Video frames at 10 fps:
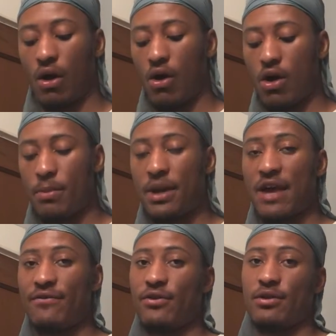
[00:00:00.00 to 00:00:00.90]
all
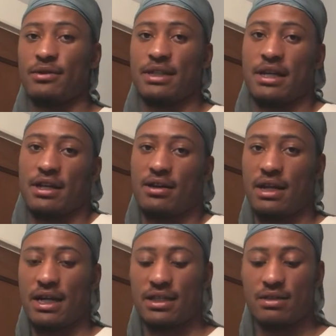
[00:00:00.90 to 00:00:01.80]
platforms down there.
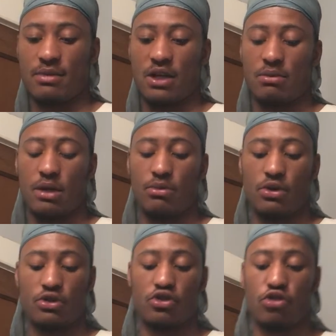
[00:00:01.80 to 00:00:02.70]
Like, somebody gonna be like,
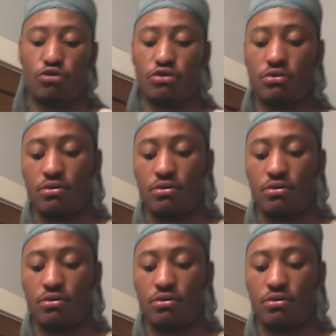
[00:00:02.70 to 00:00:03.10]
bro, sober,